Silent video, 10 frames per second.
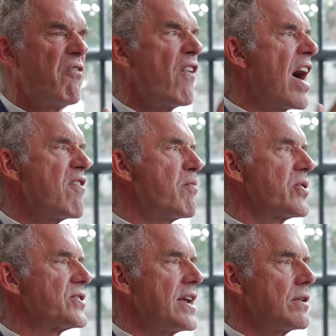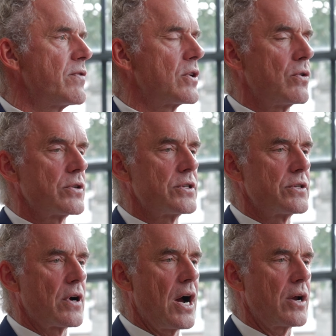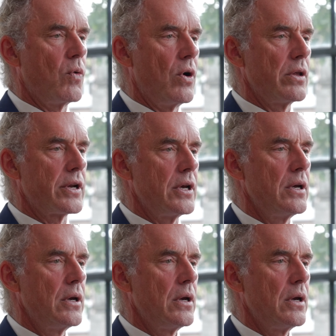5% of the courses are high quality,